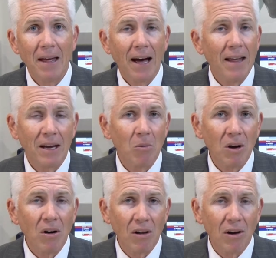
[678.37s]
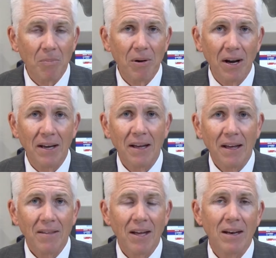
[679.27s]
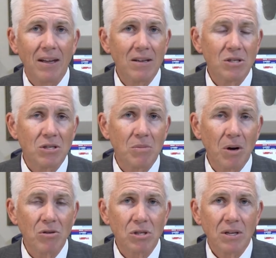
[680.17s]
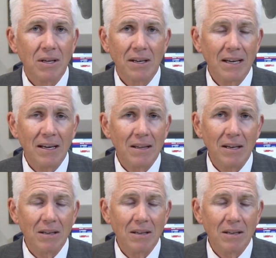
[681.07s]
I think we all ought to pray that this is that